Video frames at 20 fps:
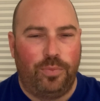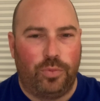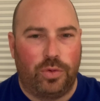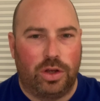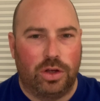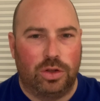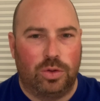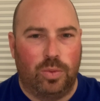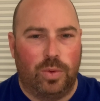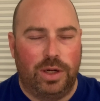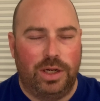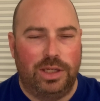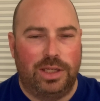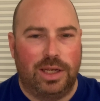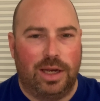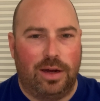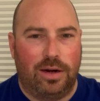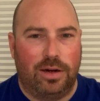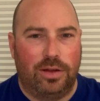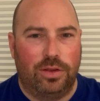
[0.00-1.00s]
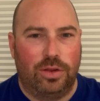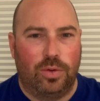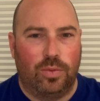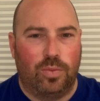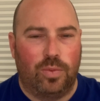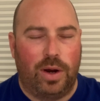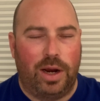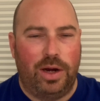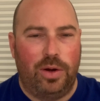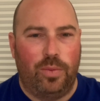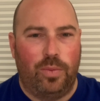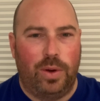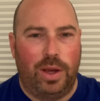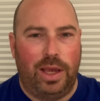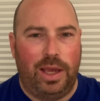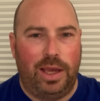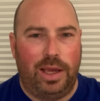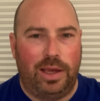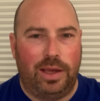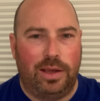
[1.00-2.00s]
Because when he's out on the right
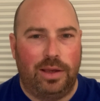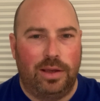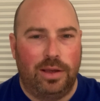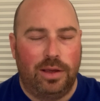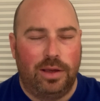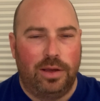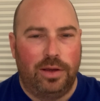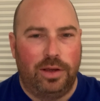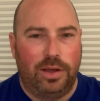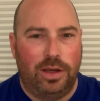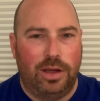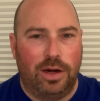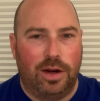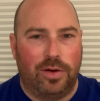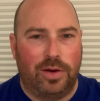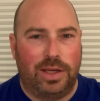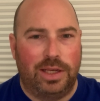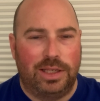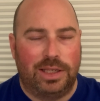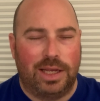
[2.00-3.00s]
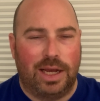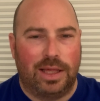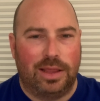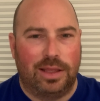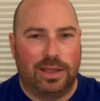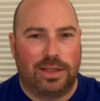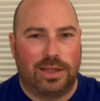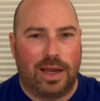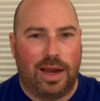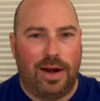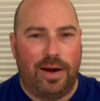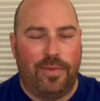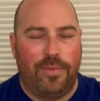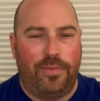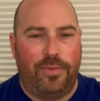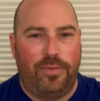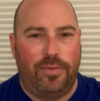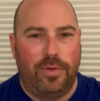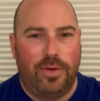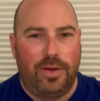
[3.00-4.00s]
wing, he's at this kind
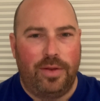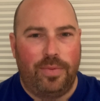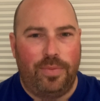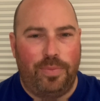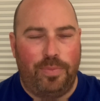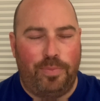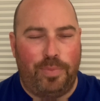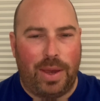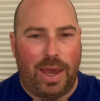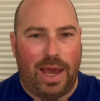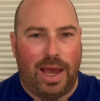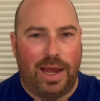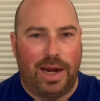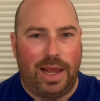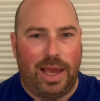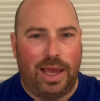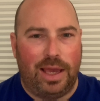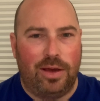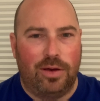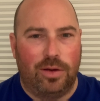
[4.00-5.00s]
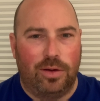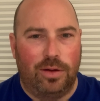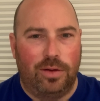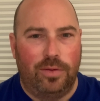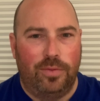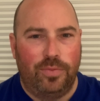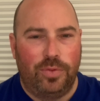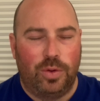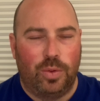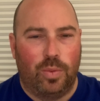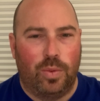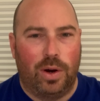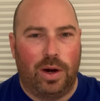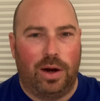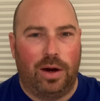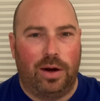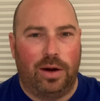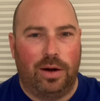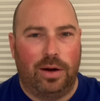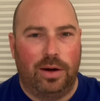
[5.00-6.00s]
of bad angle
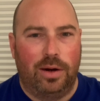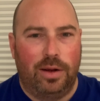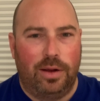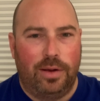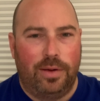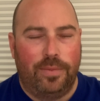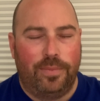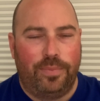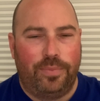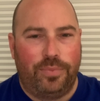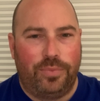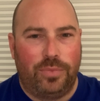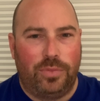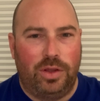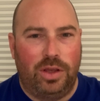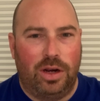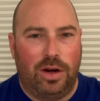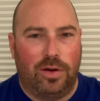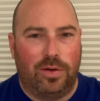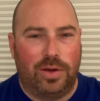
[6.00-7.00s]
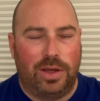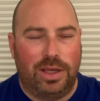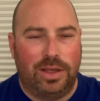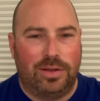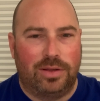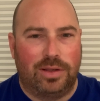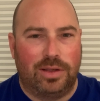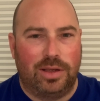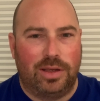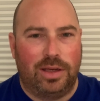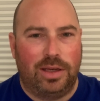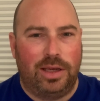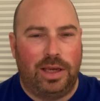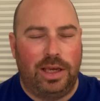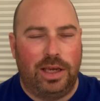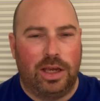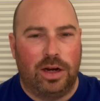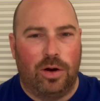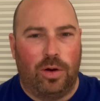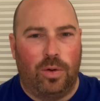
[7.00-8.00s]
where, he
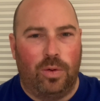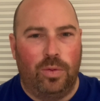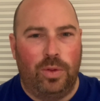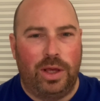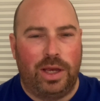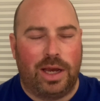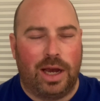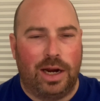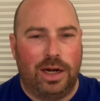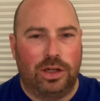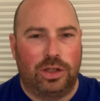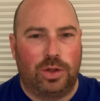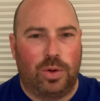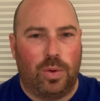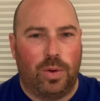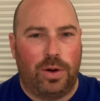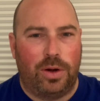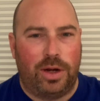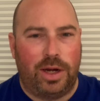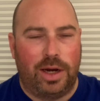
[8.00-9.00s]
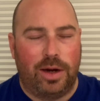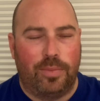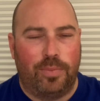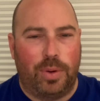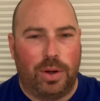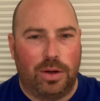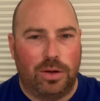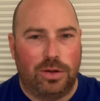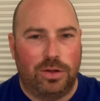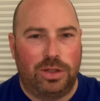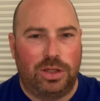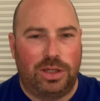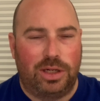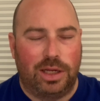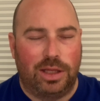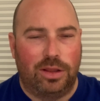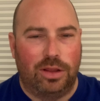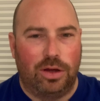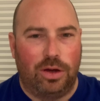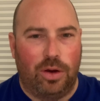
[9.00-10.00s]
can only kind of score near post
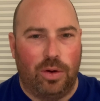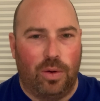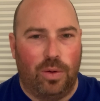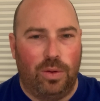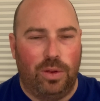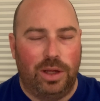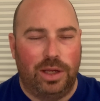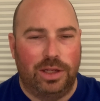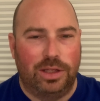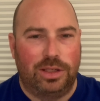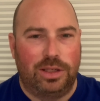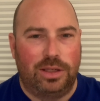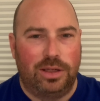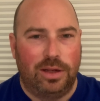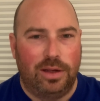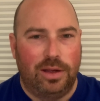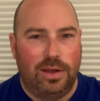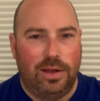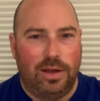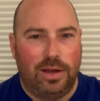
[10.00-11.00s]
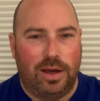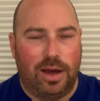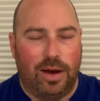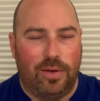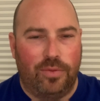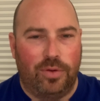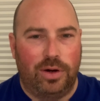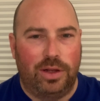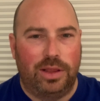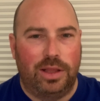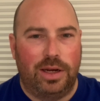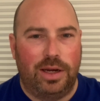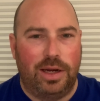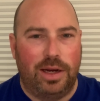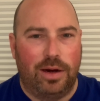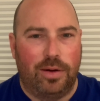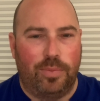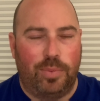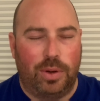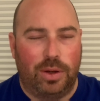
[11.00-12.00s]
and the goalie's covering the
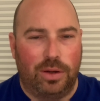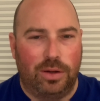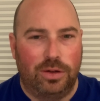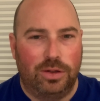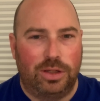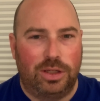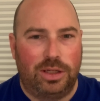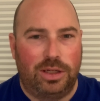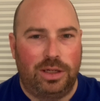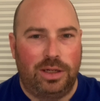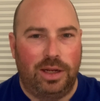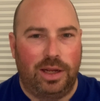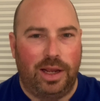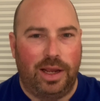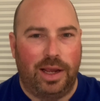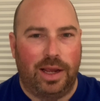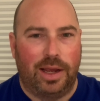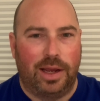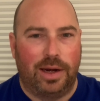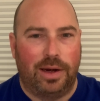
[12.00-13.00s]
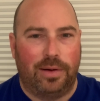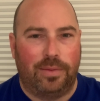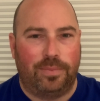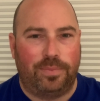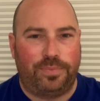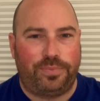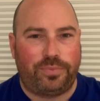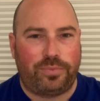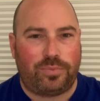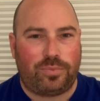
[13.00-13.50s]
near post. And,